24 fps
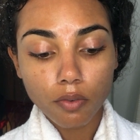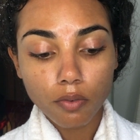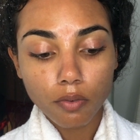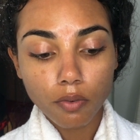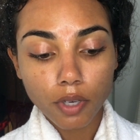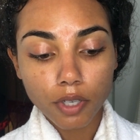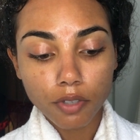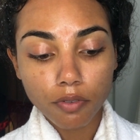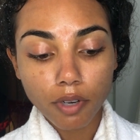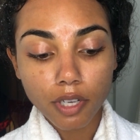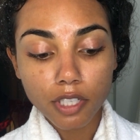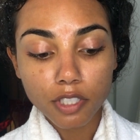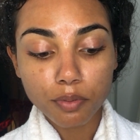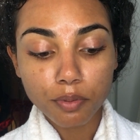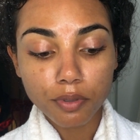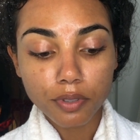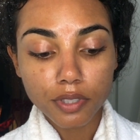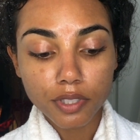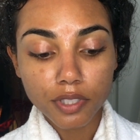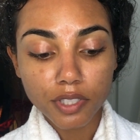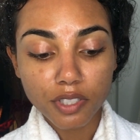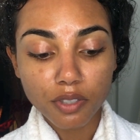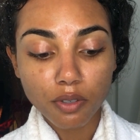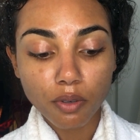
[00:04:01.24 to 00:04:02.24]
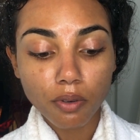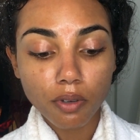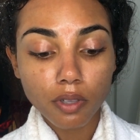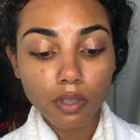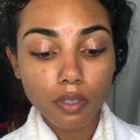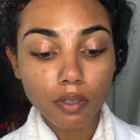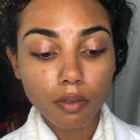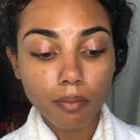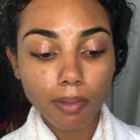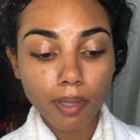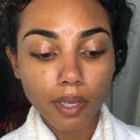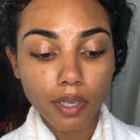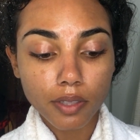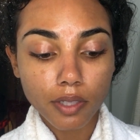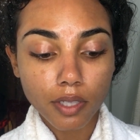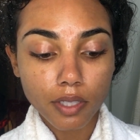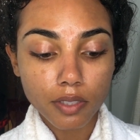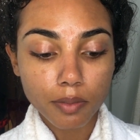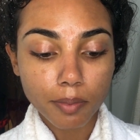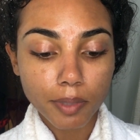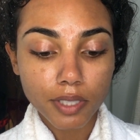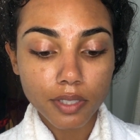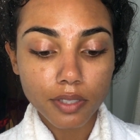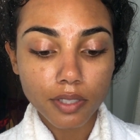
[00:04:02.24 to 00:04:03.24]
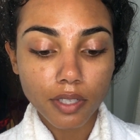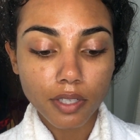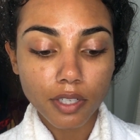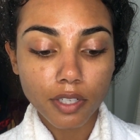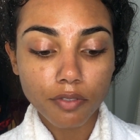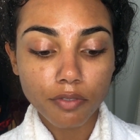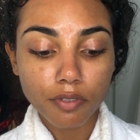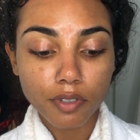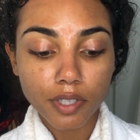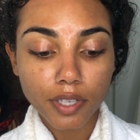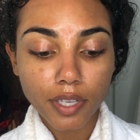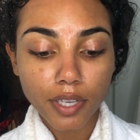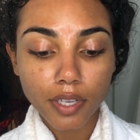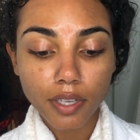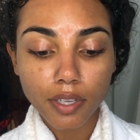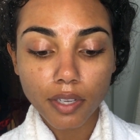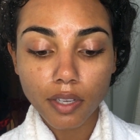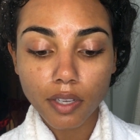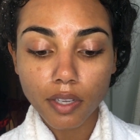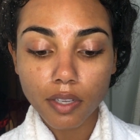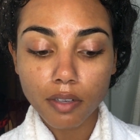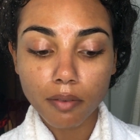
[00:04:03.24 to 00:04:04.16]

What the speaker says: red raspberry seed oil and applying that to my skin every day.